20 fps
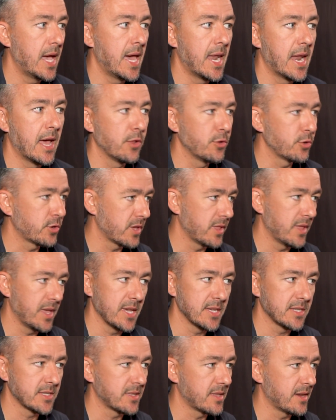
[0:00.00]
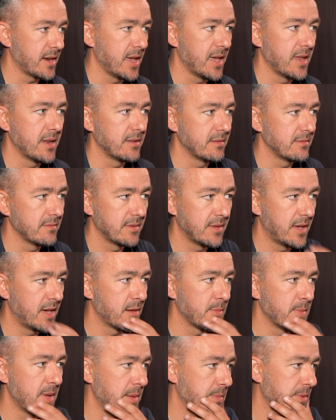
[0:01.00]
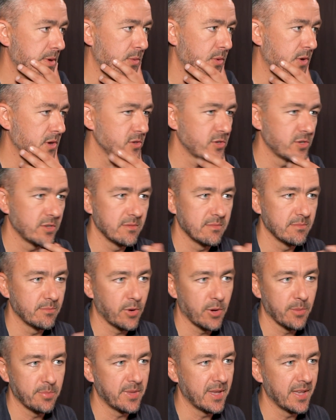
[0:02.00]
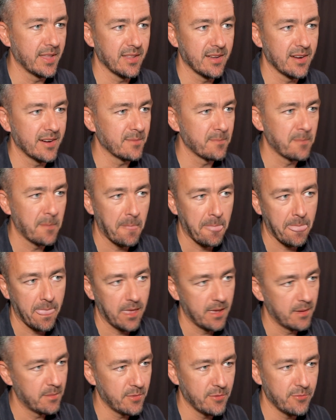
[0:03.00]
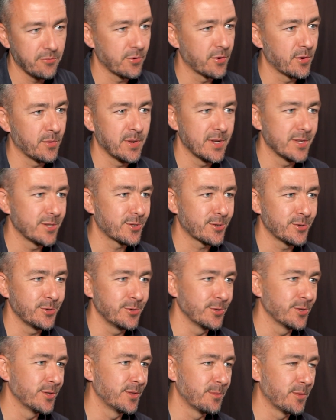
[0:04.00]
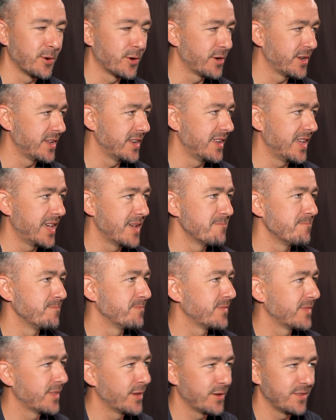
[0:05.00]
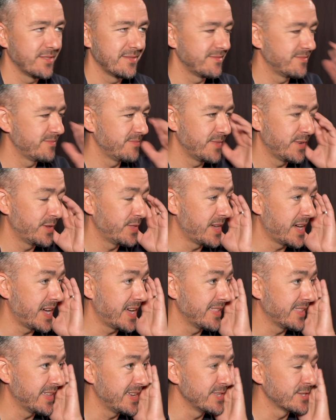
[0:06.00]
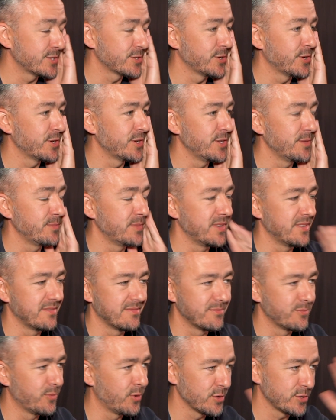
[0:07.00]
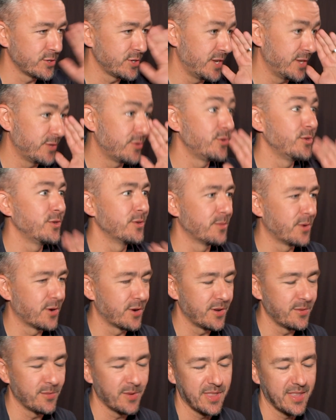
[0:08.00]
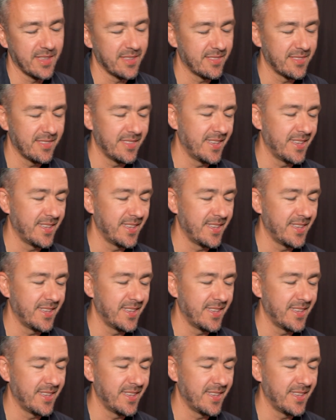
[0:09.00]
I look at the history, and I remember watching Bob Taylor before I went to school in the morning on the highlights, or you'd be watching it at 2 in the morning when the